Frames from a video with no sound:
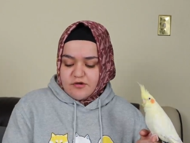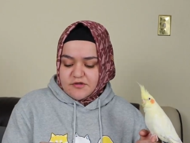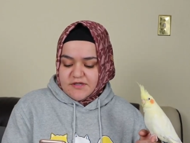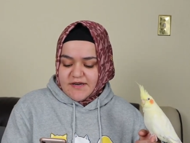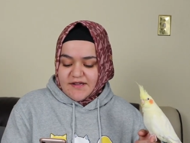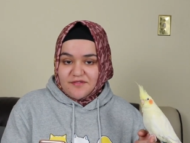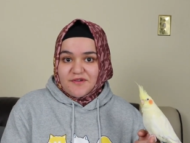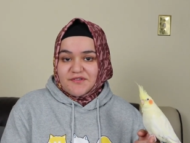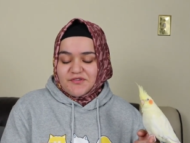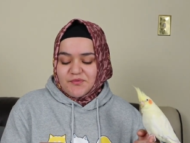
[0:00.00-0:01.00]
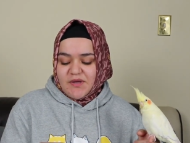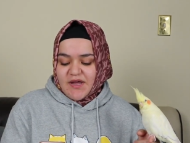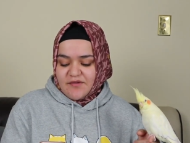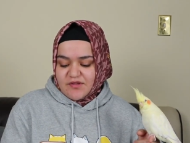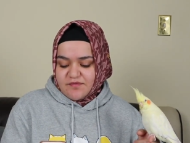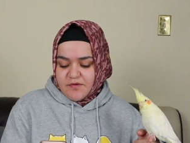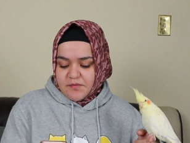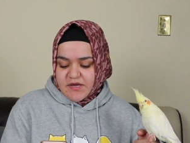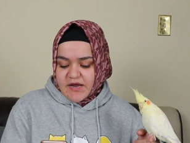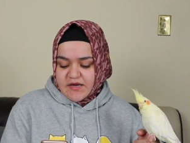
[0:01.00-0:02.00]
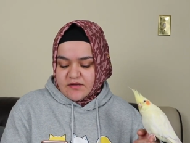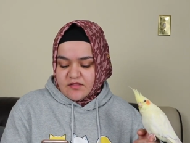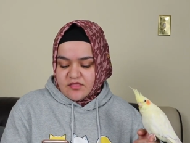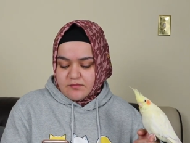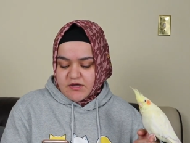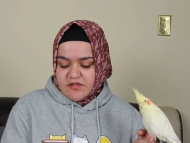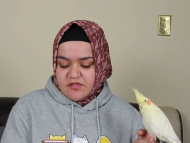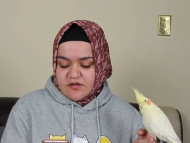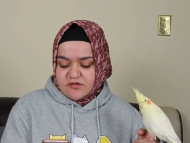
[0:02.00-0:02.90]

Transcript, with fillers: So the next question we have is from Kate Smith.